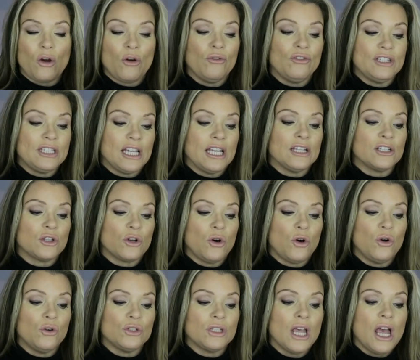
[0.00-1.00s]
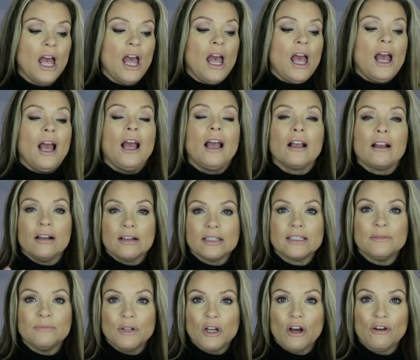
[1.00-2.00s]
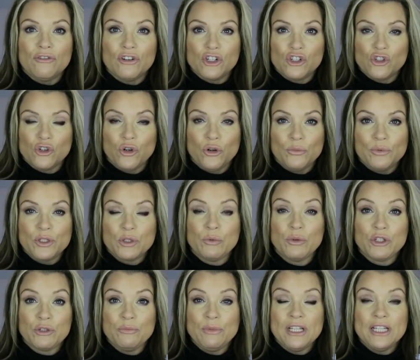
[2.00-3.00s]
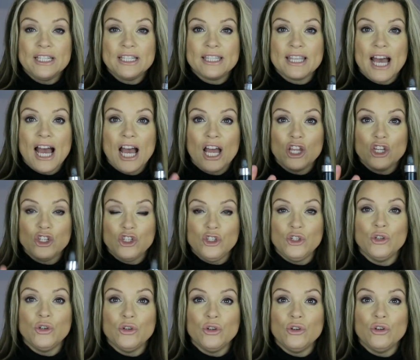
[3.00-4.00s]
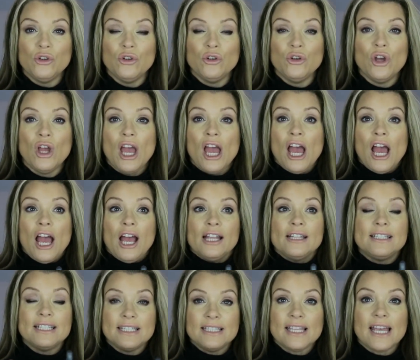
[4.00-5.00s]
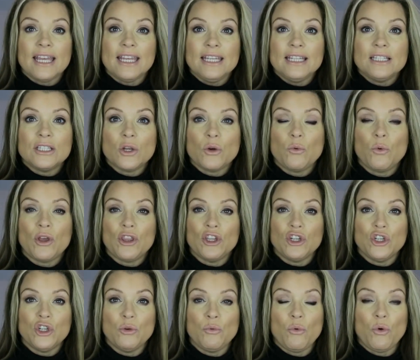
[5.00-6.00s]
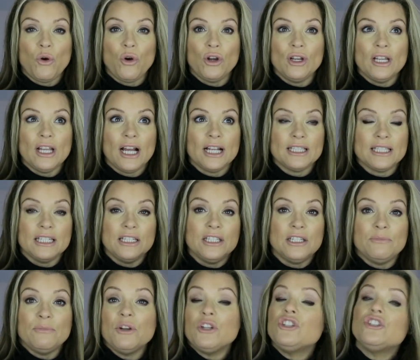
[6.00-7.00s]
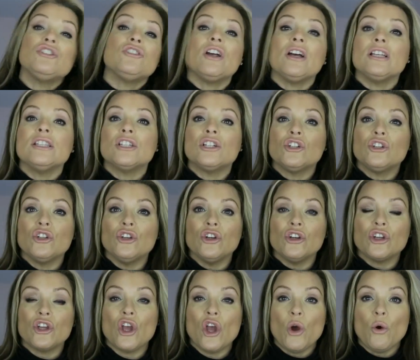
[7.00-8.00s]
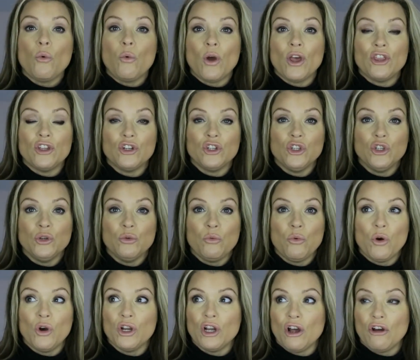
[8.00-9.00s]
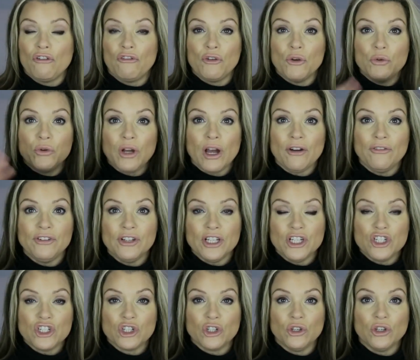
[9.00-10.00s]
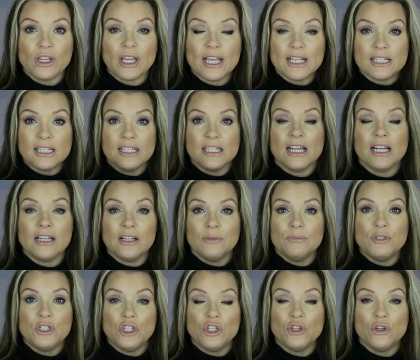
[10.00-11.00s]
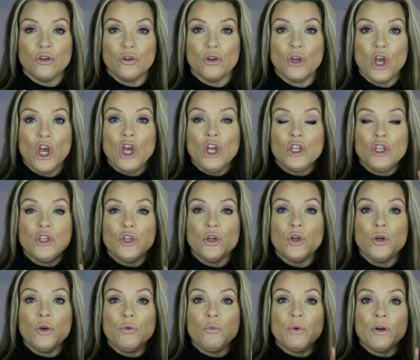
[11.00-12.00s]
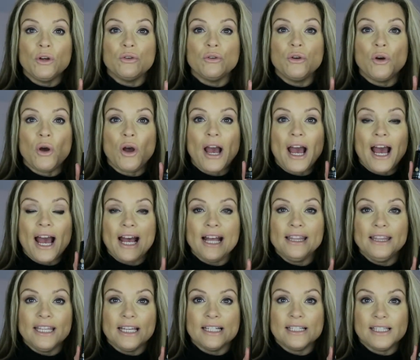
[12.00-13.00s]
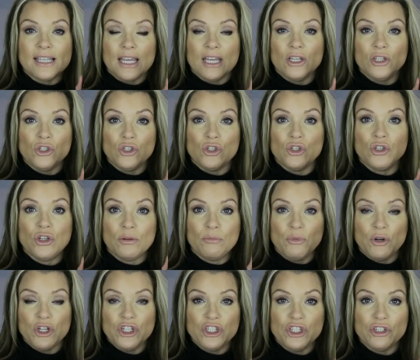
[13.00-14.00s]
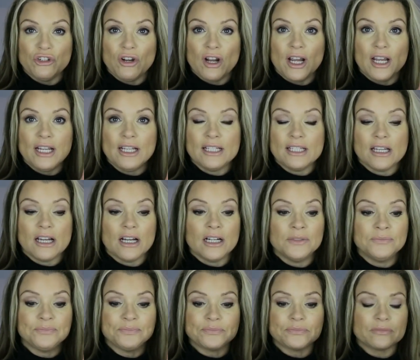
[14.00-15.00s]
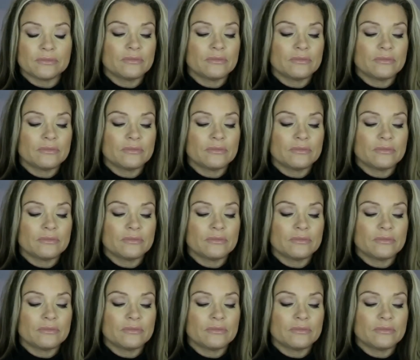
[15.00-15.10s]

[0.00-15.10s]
obviously it's called Custom Cover Drops, which means that you decide whether you want a tinted moisturiser look, whether you want a full coverage look. It's entirely up to you. You will add this into your moisturiser